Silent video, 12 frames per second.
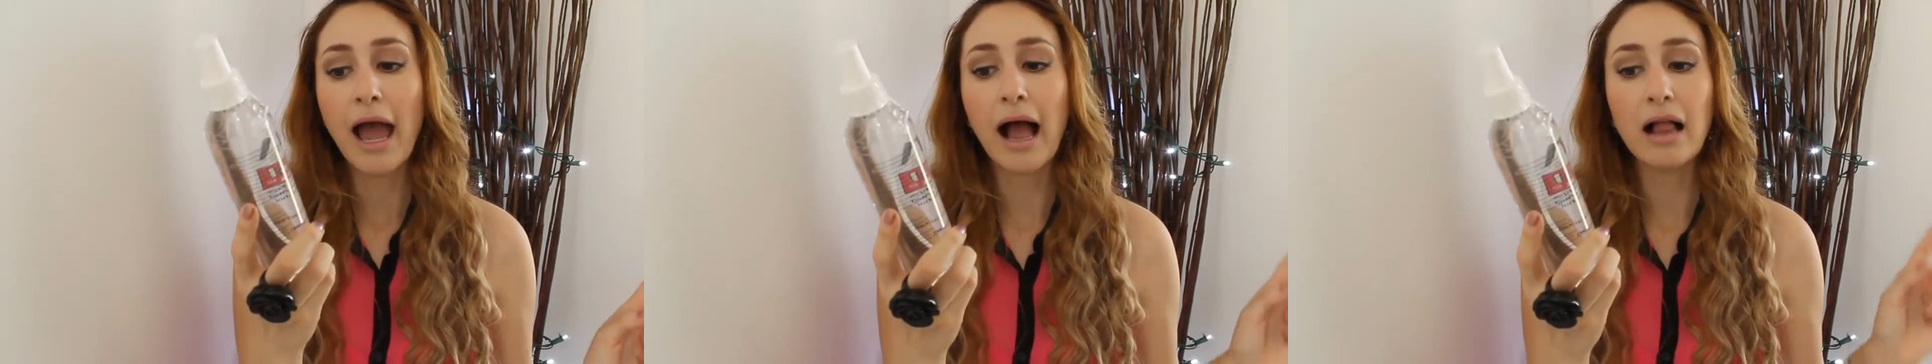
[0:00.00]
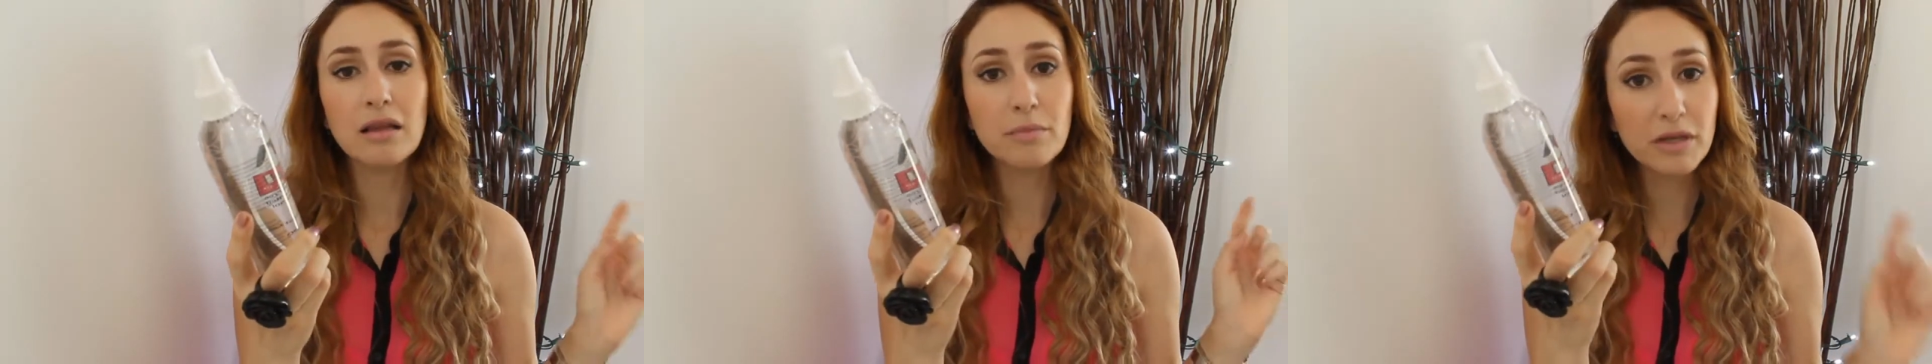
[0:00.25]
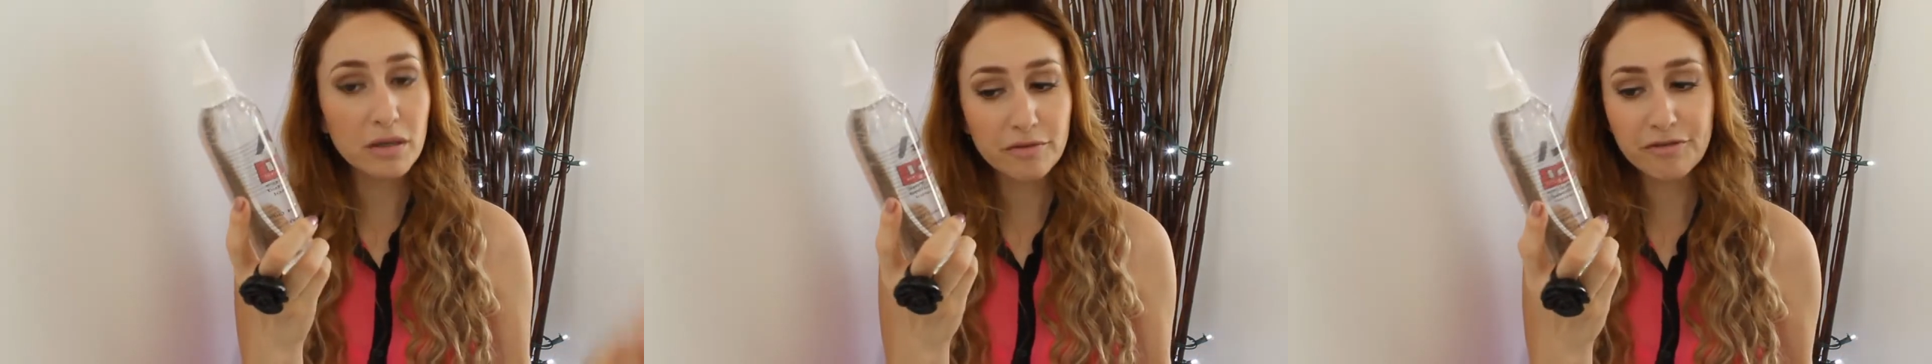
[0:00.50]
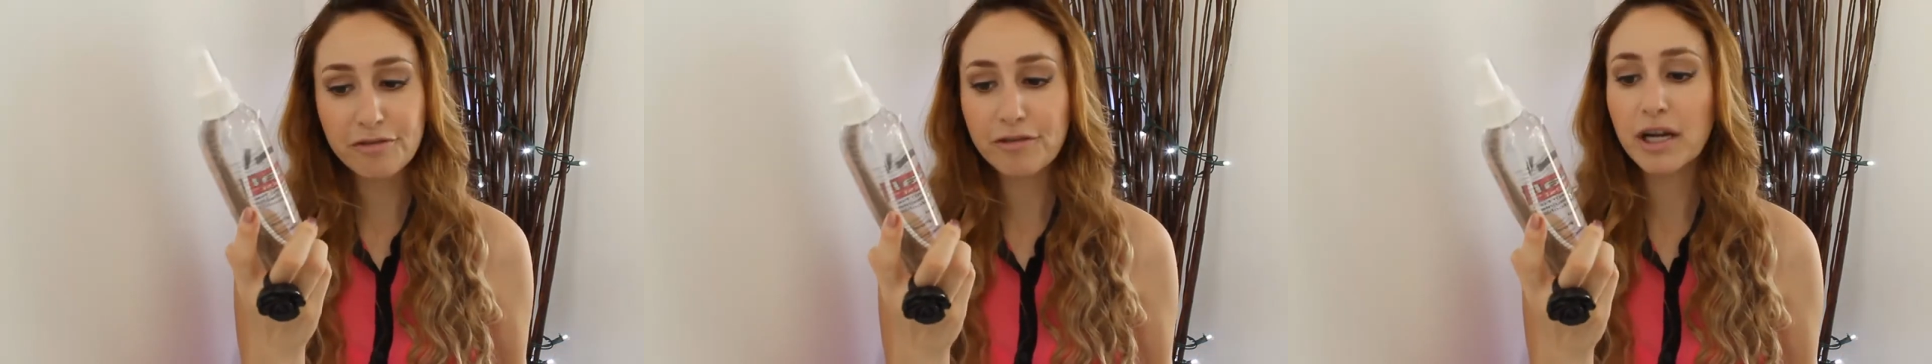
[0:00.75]

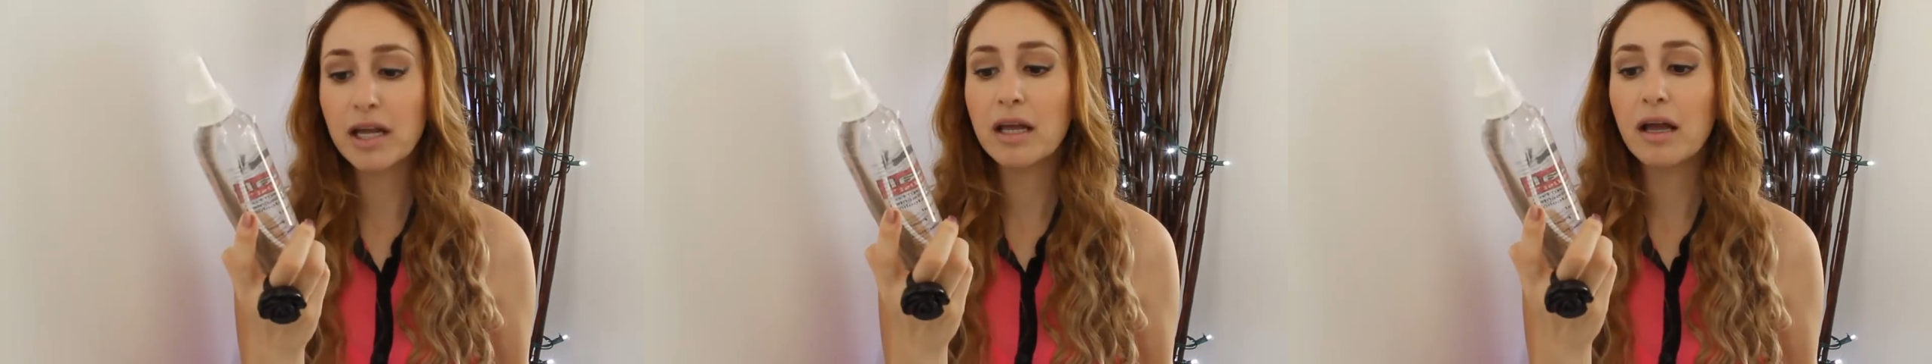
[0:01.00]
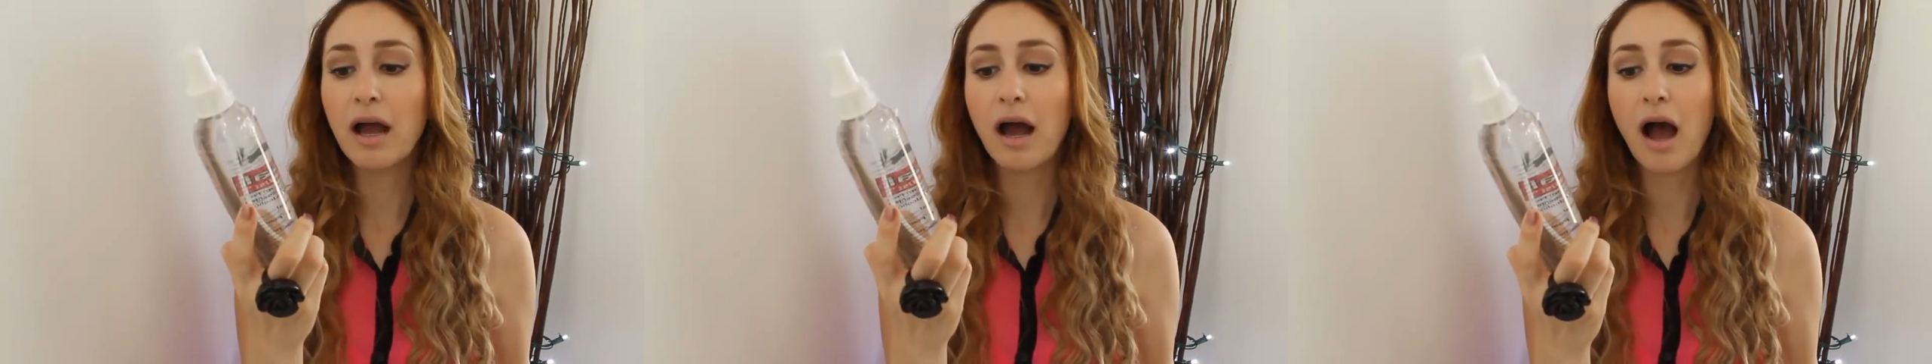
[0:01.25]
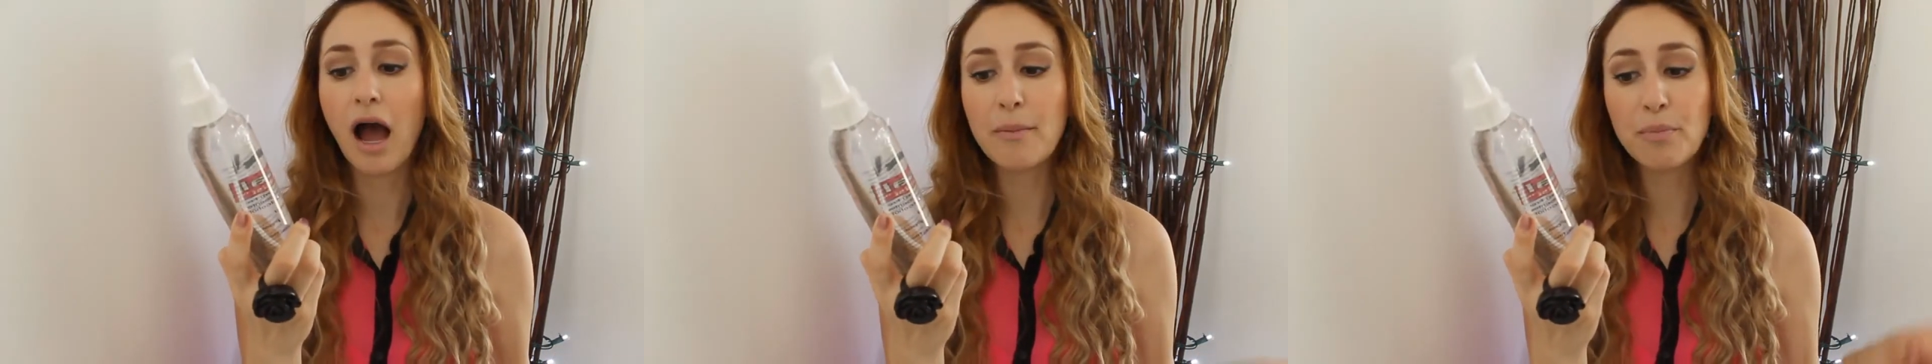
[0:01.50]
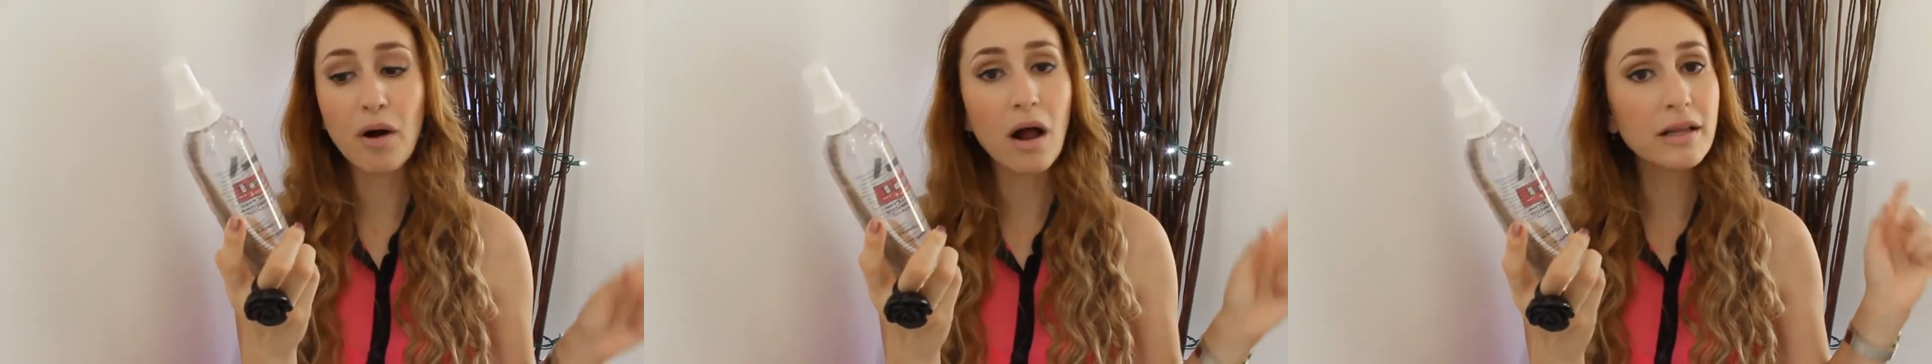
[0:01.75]
aluminum free,
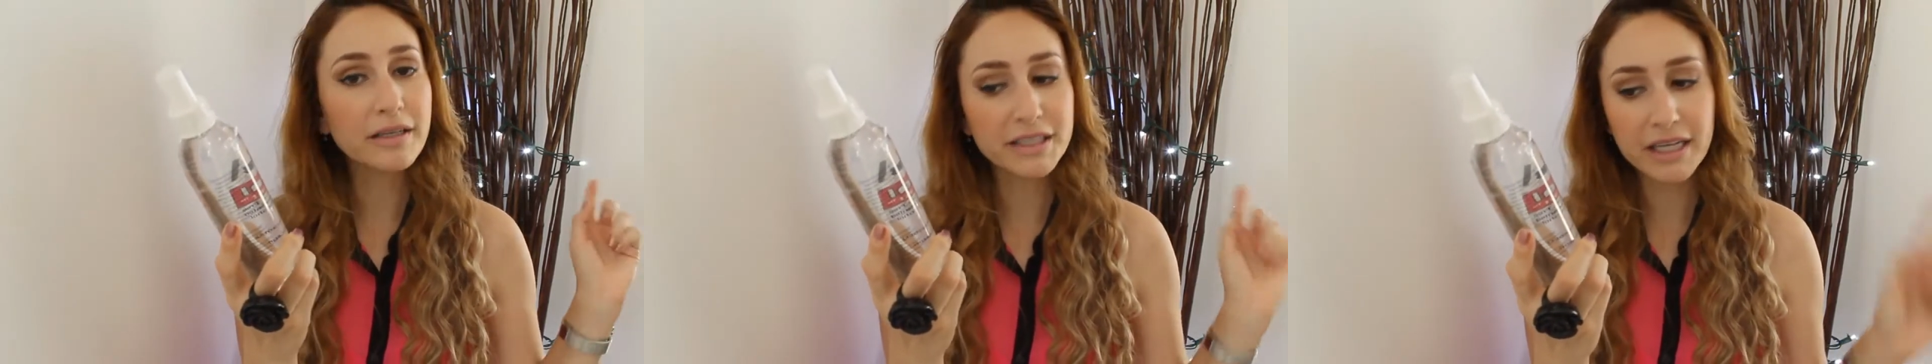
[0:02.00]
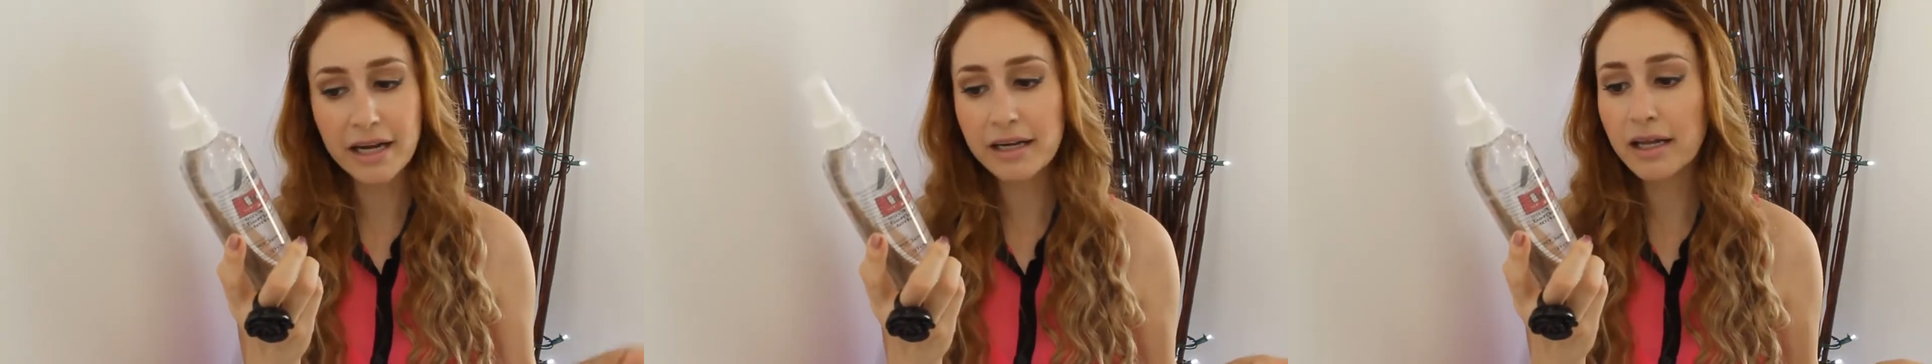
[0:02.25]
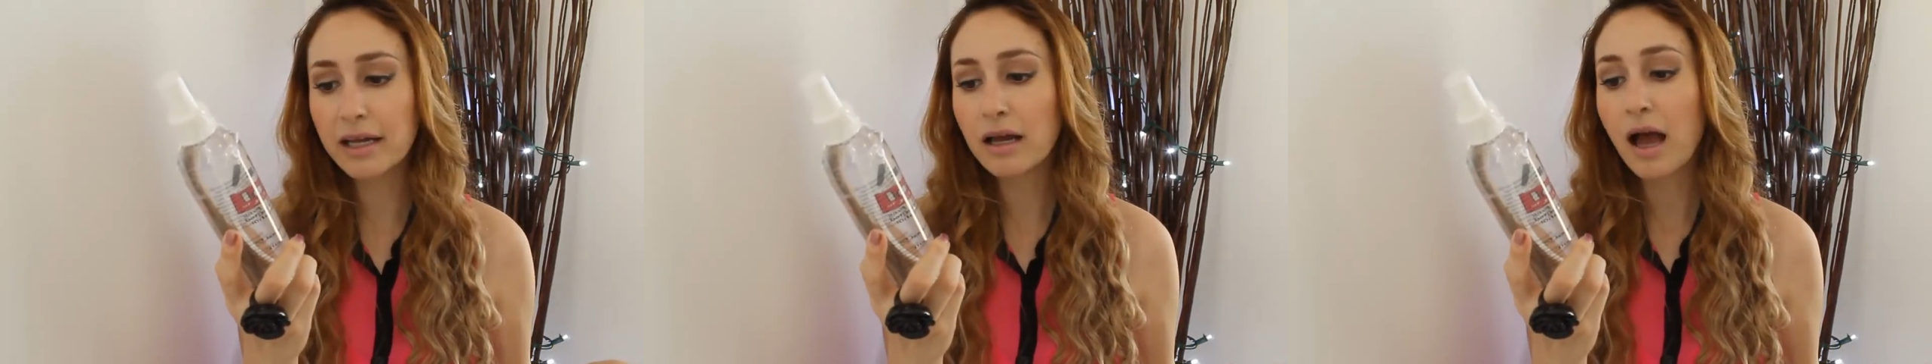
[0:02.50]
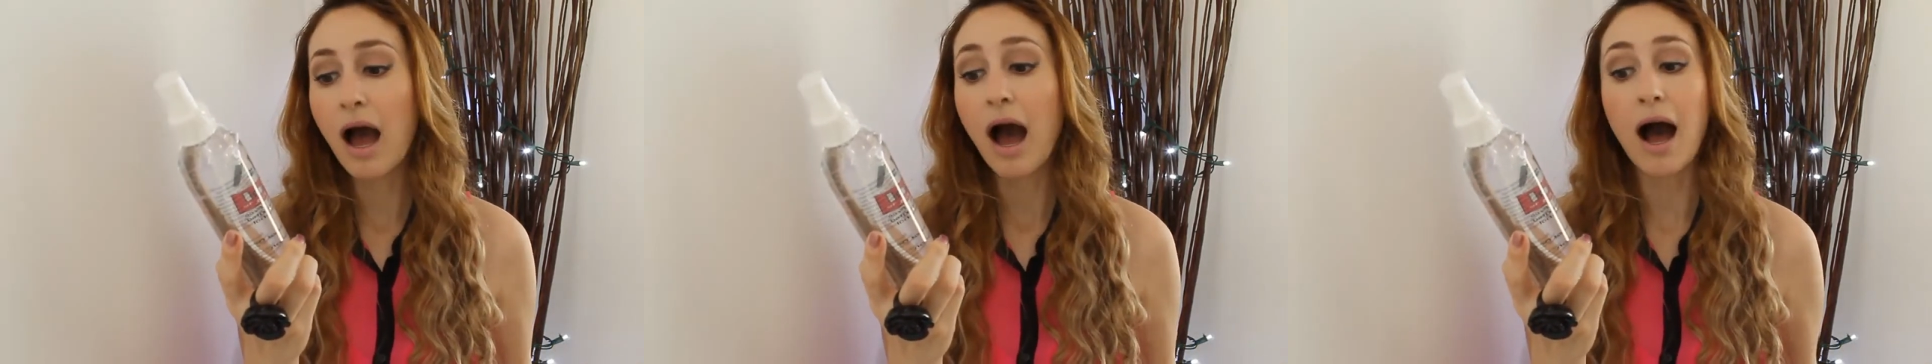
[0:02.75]
hypoallergenic,